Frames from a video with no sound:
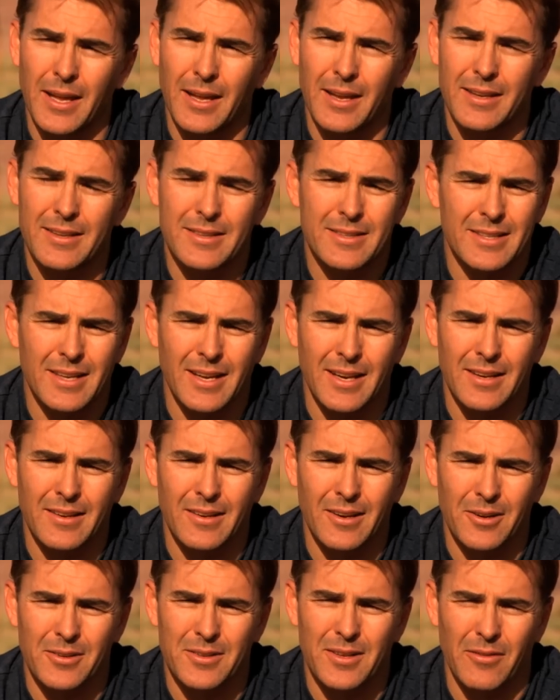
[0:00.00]
and said,
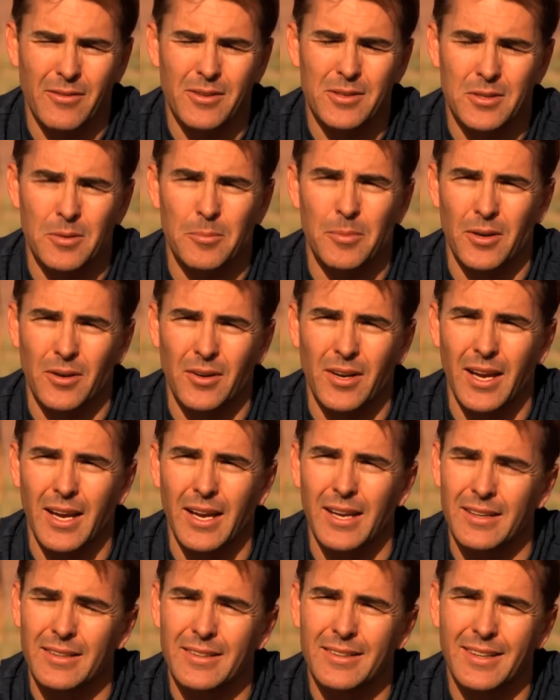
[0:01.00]
you know, everything's going to be
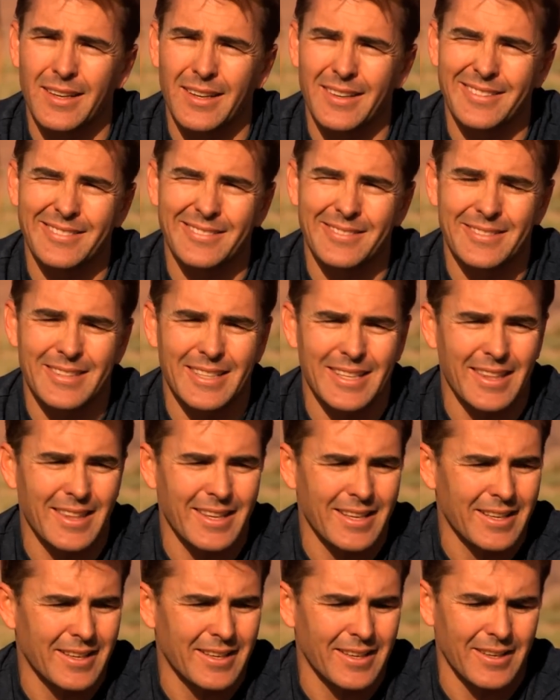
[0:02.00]
okay. And I
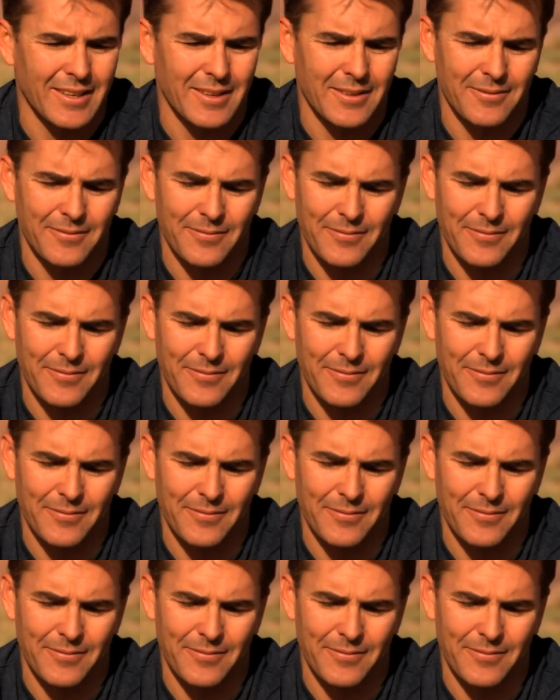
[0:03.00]
think uh,